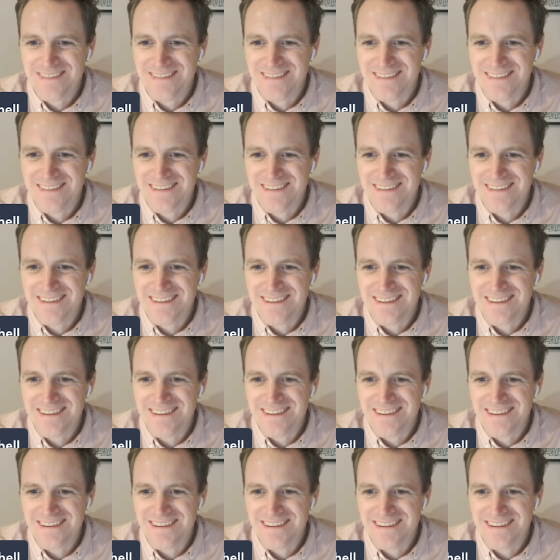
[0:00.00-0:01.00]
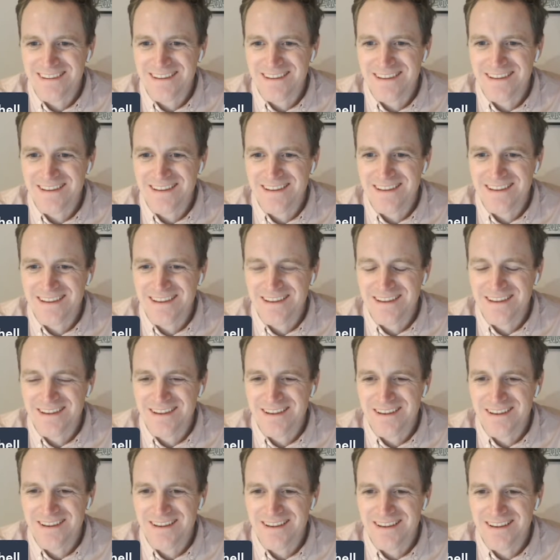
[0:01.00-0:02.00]

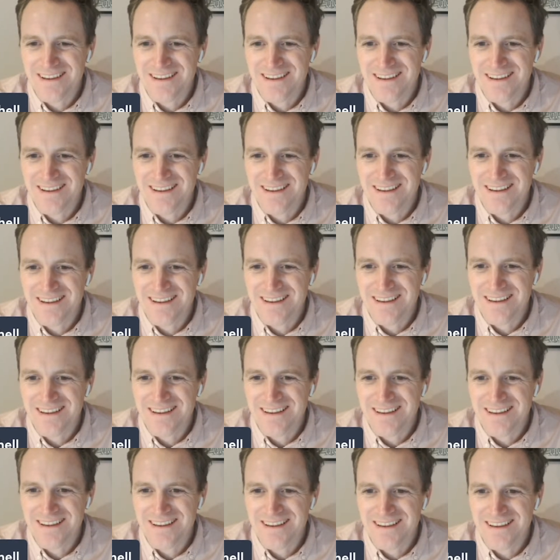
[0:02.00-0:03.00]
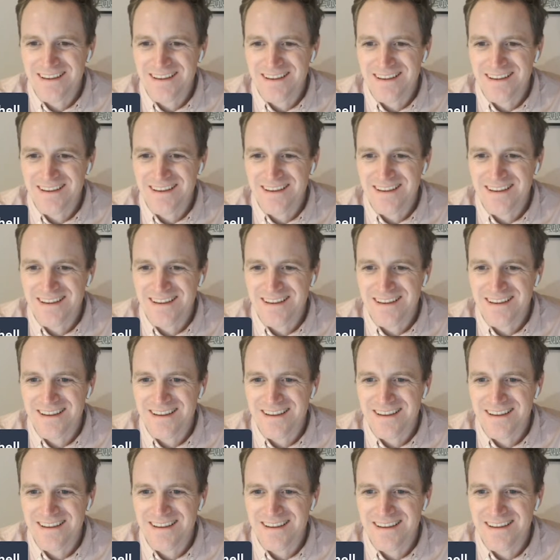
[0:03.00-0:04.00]

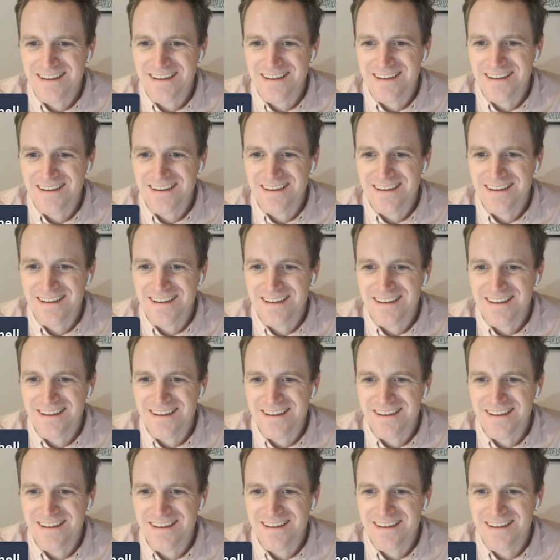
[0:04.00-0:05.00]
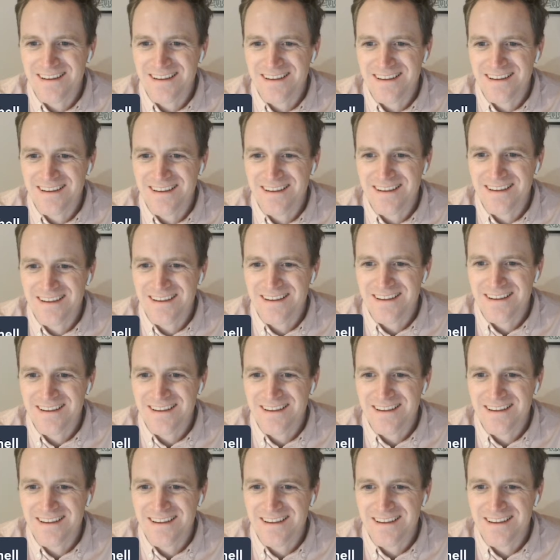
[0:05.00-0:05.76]
The person shown says nothing.